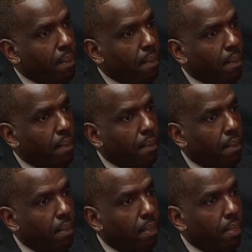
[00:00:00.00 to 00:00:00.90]

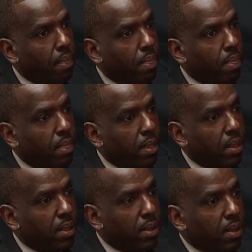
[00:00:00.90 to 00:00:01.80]

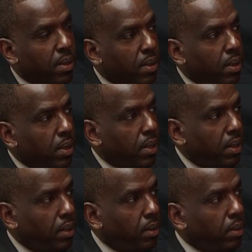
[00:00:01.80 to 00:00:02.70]

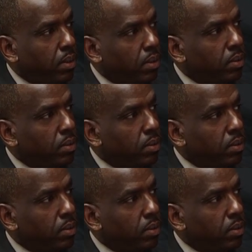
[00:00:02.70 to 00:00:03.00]
No words are spoken by the person on screen.